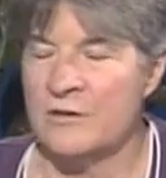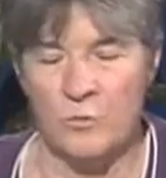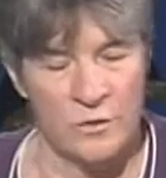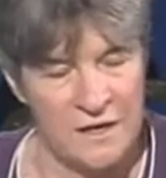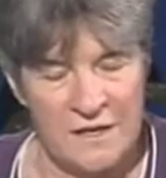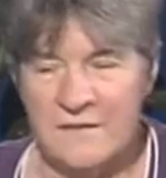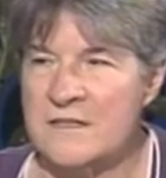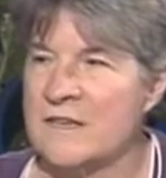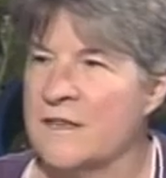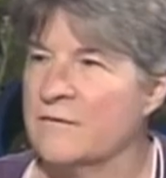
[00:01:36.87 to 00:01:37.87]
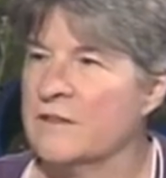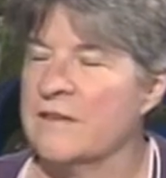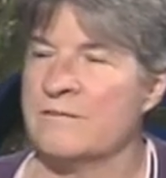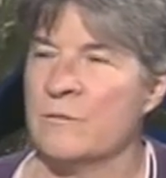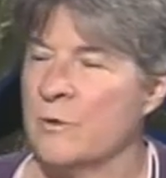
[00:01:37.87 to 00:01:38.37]
We're in the city of
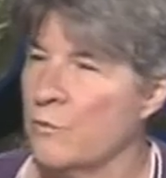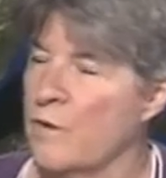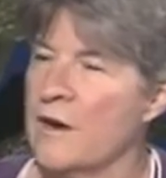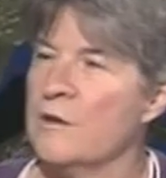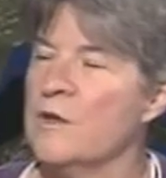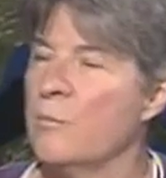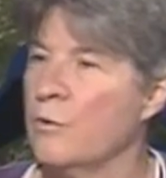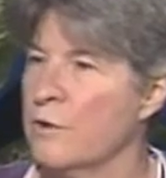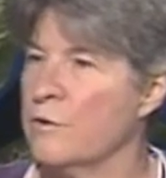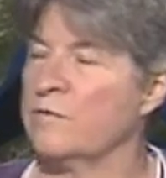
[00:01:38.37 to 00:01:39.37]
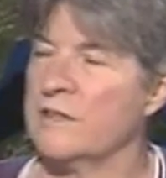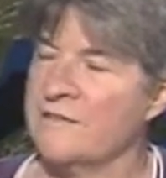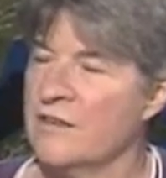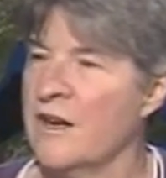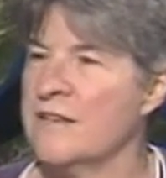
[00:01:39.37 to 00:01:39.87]
Cleveland, but right on the border of
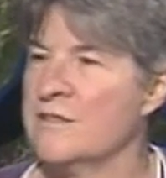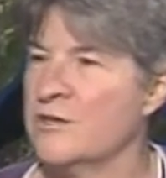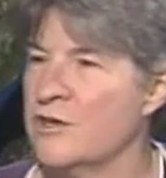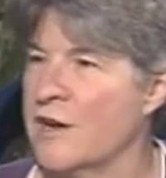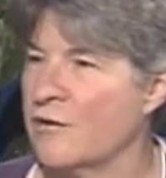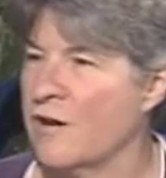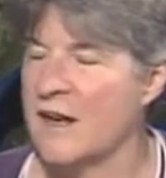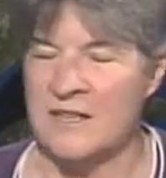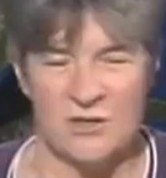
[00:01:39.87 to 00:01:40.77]
Cleveland Heights and Shaker Heights.